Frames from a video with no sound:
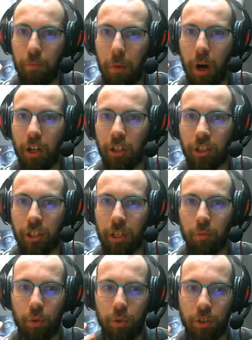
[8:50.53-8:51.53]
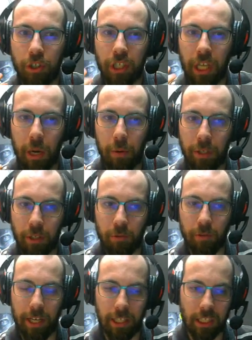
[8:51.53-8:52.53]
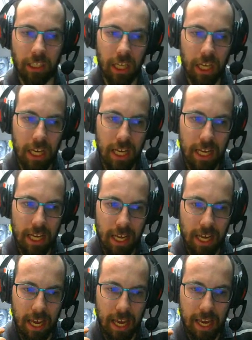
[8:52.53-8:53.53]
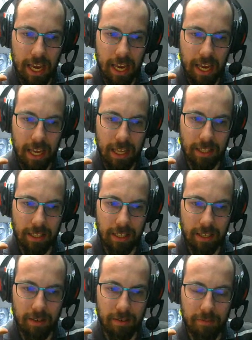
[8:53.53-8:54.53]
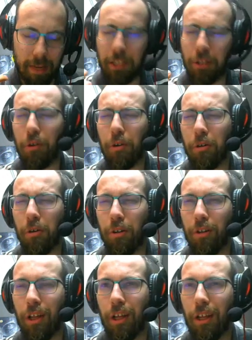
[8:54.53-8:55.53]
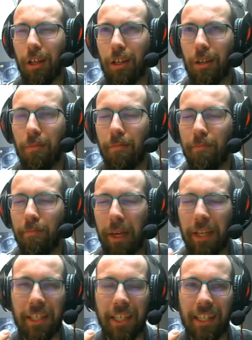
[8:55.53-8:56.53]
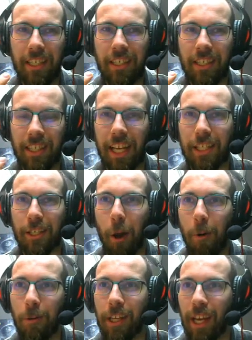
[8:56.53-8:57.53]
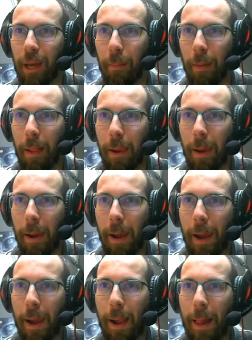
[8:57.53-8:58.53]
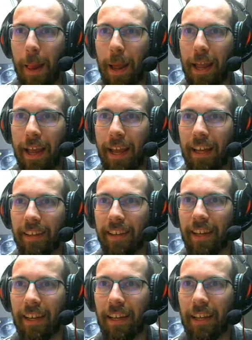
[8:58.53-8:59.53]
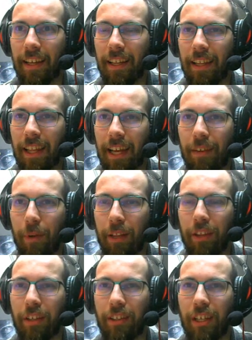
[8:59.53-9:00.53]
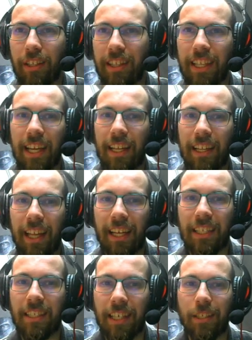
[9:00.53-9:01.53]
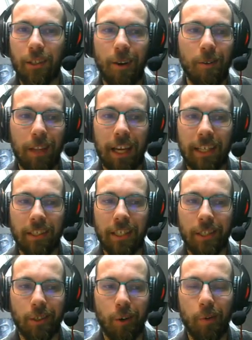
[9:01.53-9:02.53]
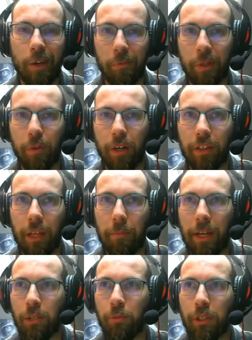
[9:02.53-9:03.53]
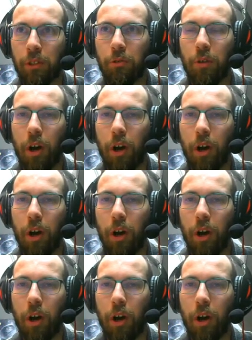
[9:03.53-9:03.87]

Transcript: good mounts that were scary threats. And my Torkoal basically 6-0'd him. And like, well, not like 6-0 like a 6-0 win. We won that match